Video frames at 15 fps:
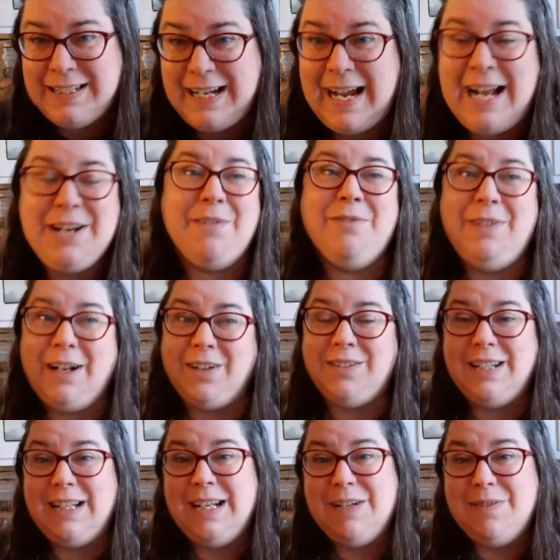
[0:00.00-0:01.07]
Yeah, I do felt
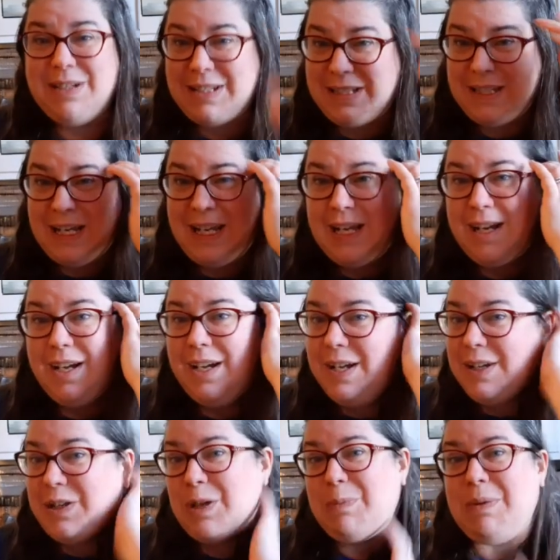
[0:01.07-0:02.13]
it. It was the
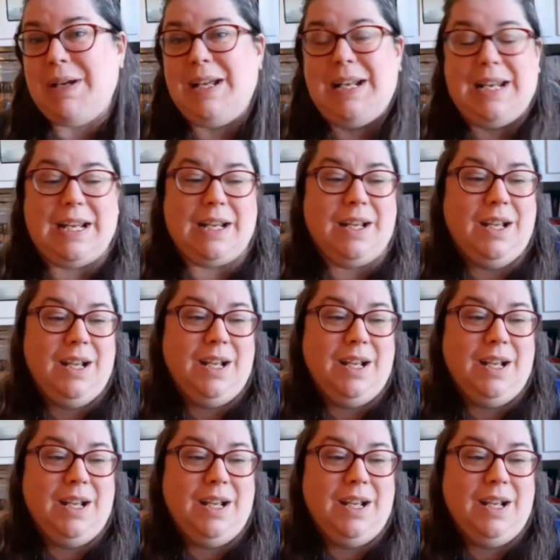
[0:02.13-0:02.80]
humidity.